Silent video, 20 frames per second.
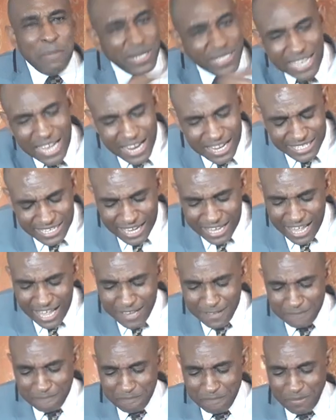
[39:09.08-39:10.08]
Let me say that
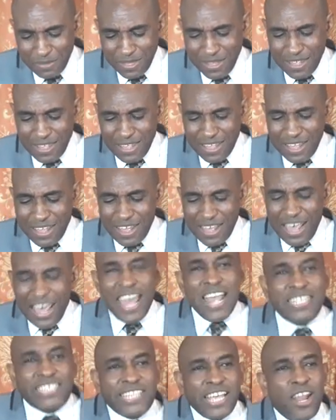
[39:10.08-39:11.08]
again.
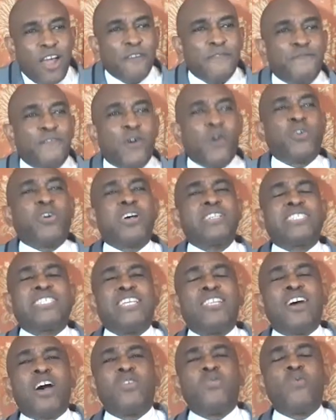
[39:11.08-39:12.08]
Instead of
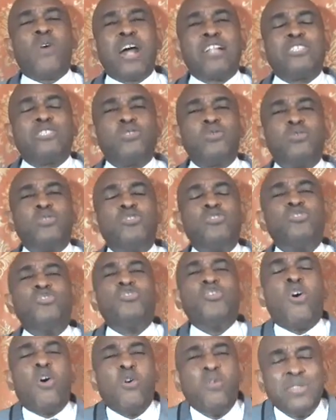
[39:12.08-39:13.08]
focusing on what you
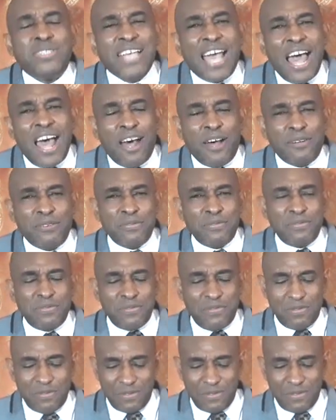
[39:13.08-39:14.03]
don't have,